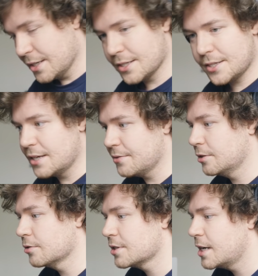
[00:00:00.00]
this even
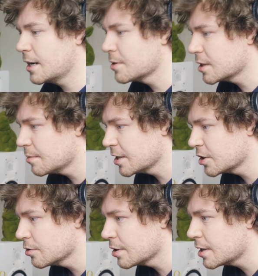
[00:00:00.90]
looks like. I'm just going to make
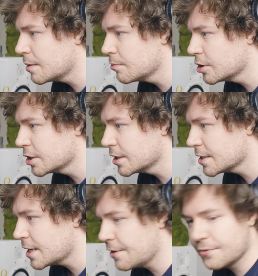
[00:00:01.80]
sure that I'm watching
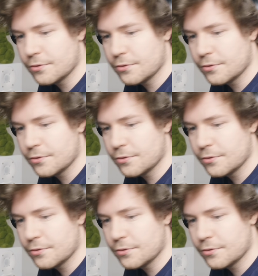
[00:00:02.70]
this at